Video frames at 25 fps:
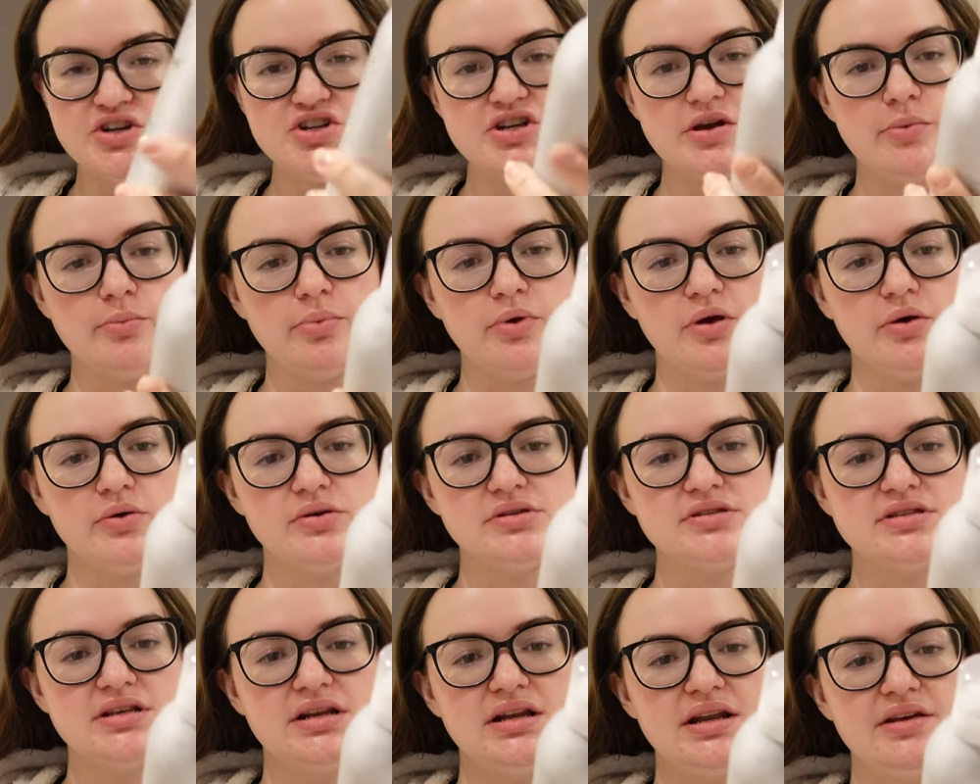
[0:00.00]
shampoo.
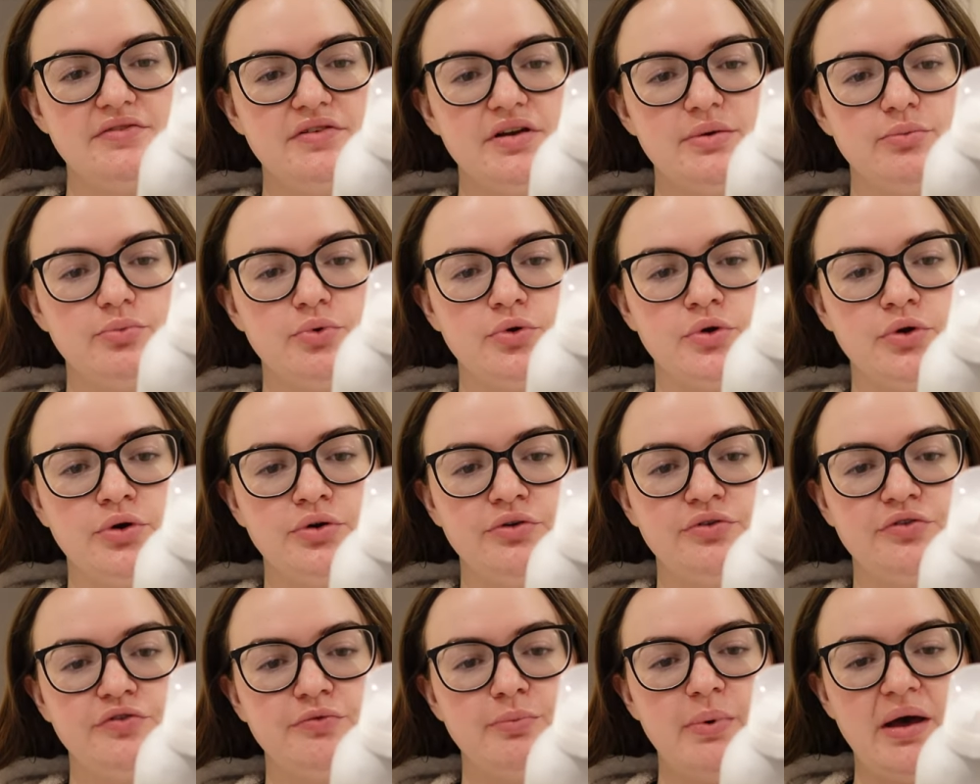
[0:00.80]
It's the Living
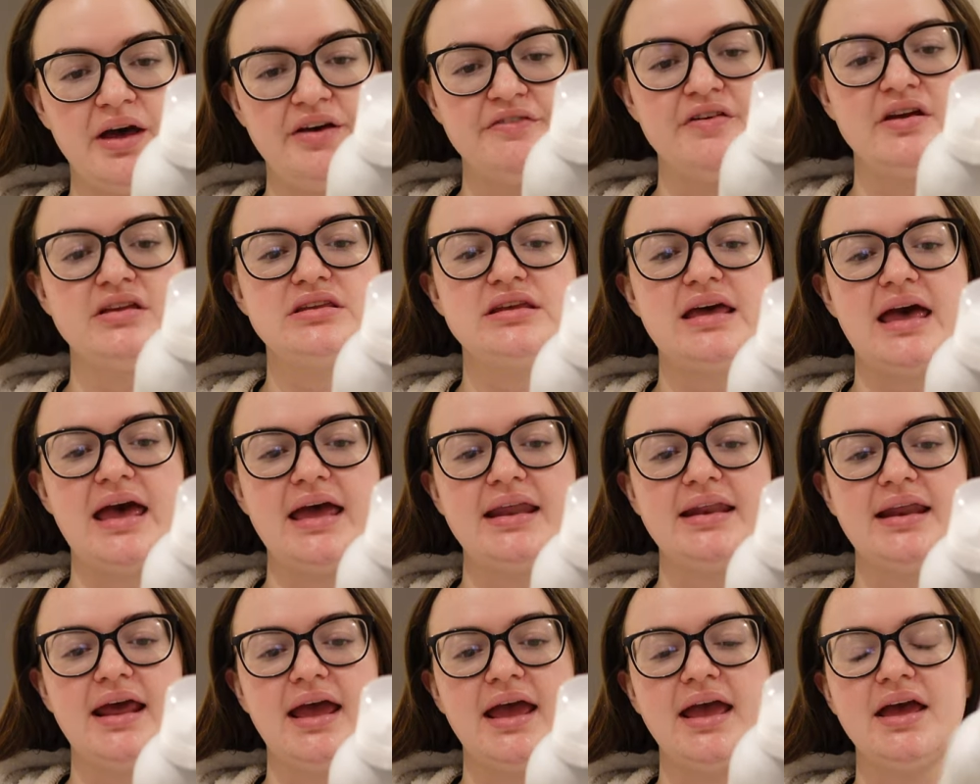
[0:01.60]
Proof Perfect
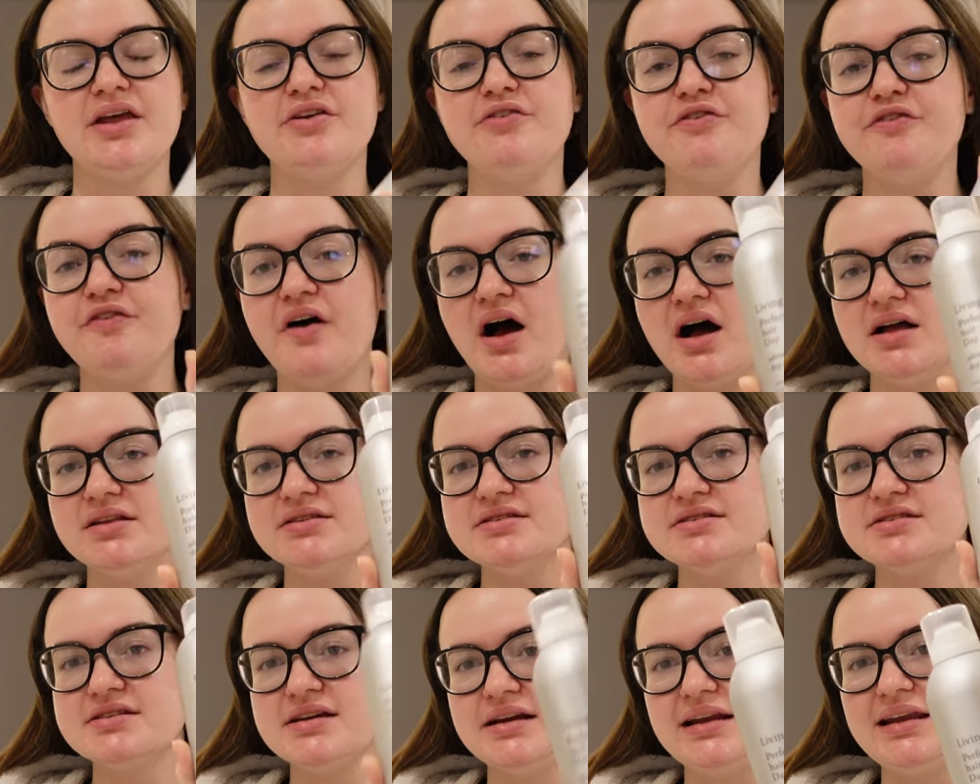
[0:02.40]
Hair Day
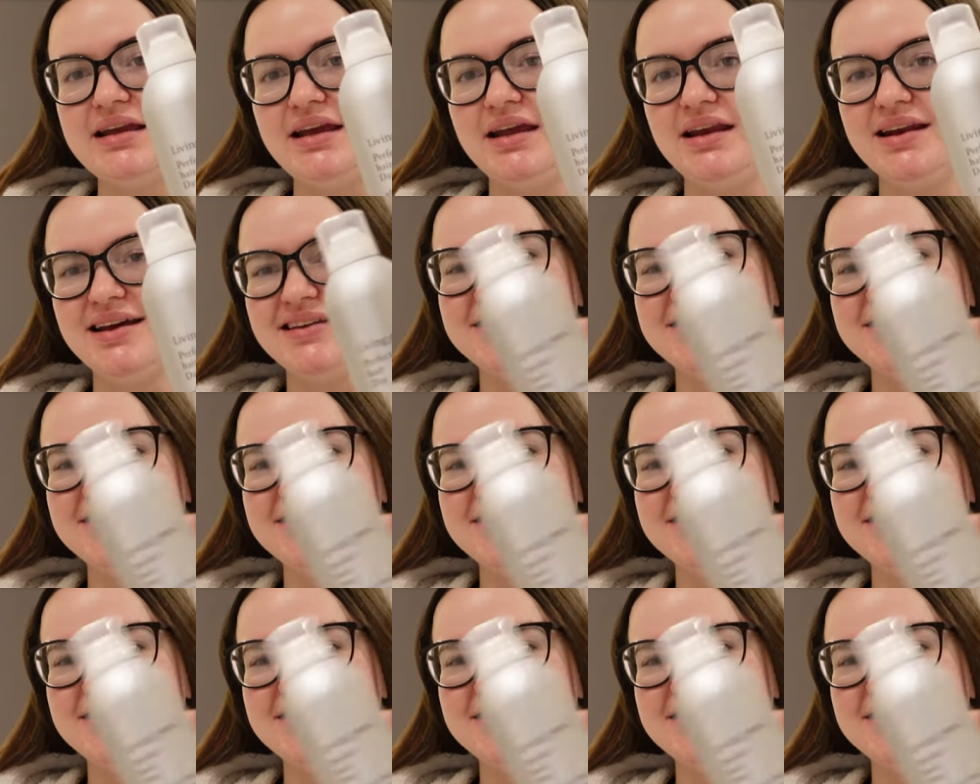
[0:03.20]
Advanced Clean.